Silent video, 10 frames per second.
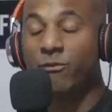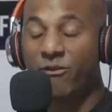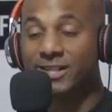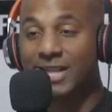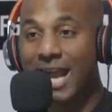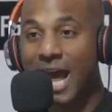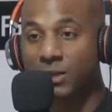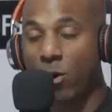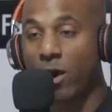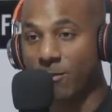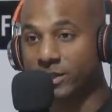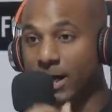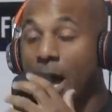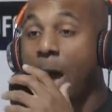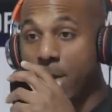he finished that last word, I'm gonna
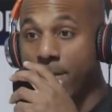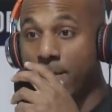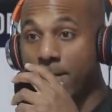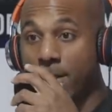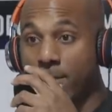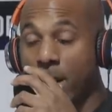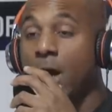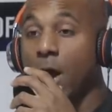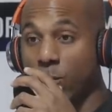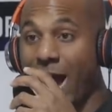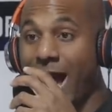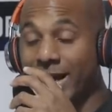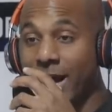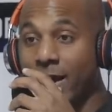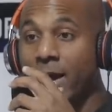say me me me me me me, and we out
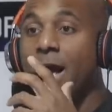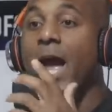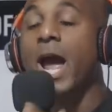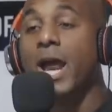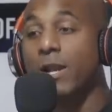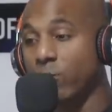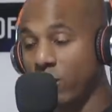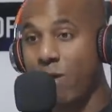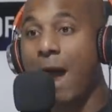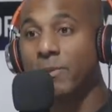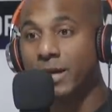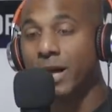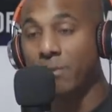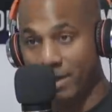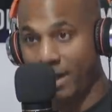of here, and we're wrapping it
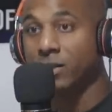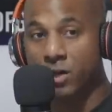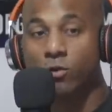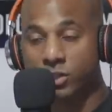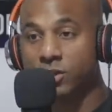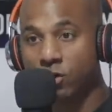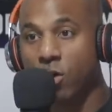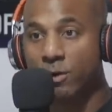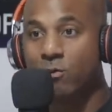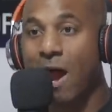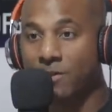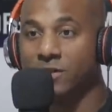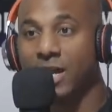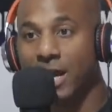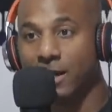up, and the nurses is gonna be wrapping
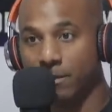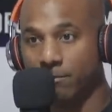his head up.